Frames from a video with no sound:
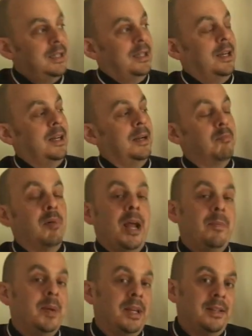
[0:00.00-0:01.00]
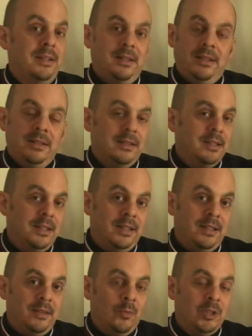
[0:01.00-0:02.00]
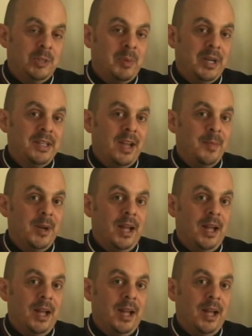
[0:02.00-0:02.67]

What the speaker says: Brad Pitt in Once Upon a Time in